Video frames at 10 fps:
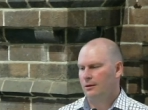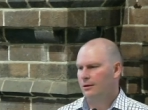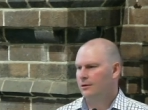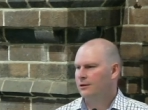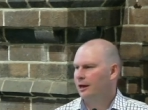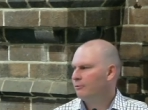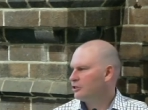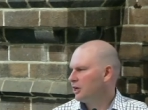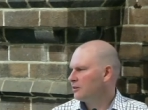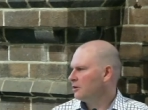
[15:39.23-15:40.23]
They
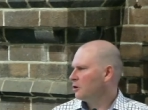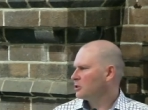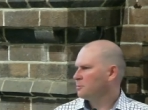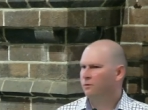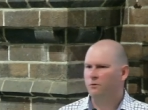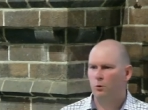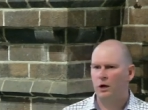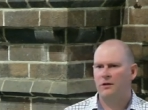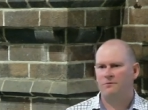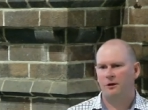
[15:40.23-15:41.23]
reject the gospel for
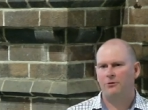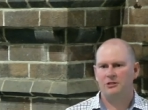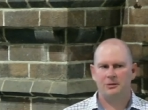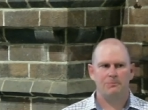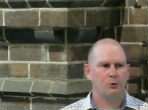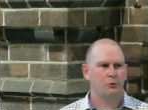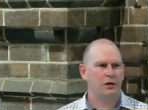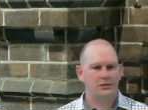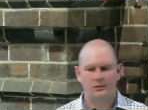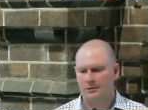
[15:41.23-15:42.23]
one very simple
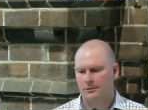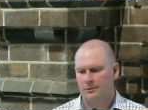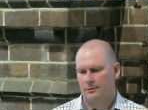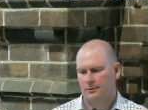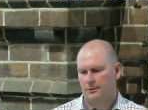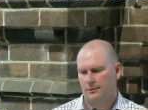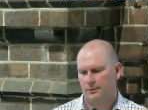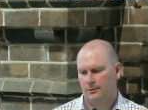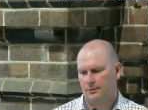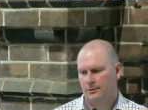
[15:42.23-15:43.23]
reason
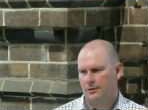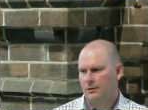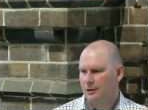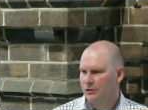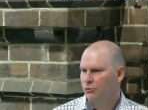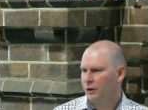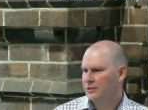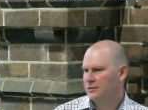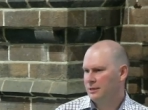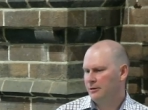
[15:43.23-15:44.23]
it
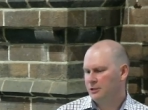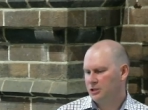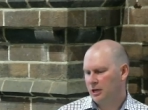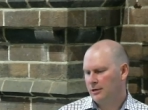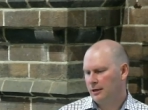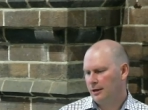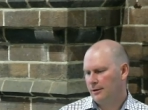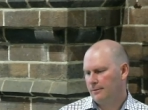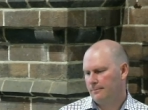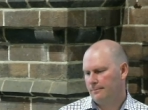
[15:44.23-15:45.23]
threatens their agenda.
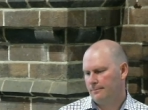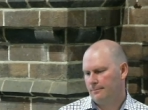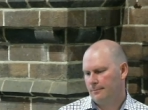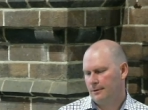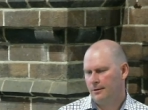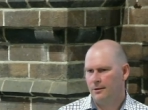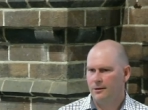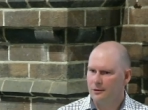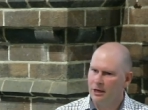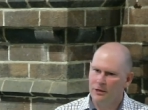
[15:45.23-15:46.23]

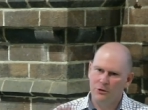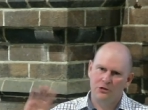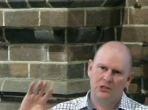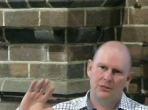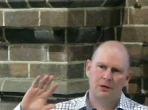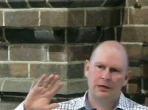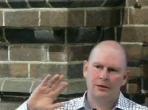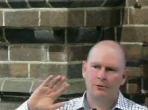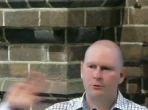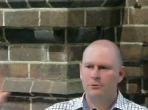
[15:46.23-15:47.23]
They're used to being
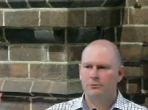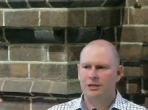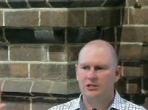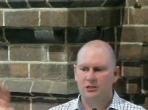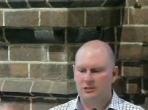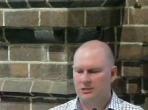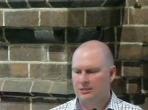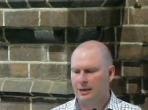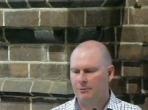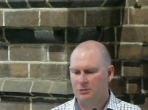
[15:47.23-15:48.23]
the religious
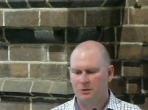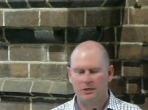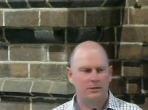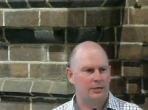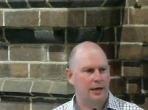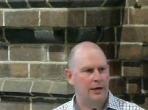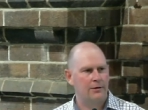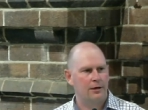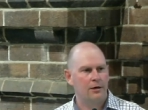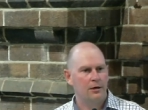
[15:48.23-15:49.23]
establishment in town,
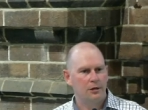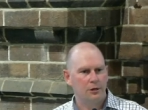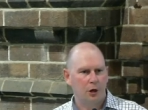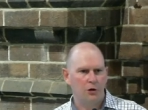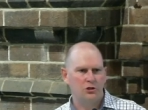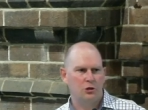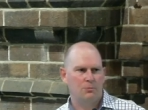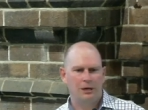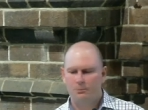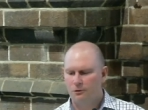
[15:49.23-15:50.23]
the, the go to
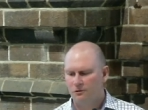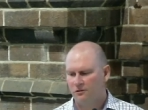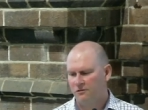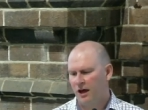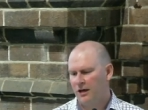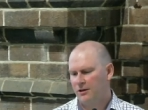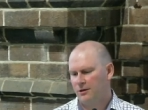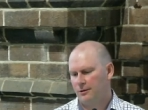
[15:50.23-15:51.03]
people for faith.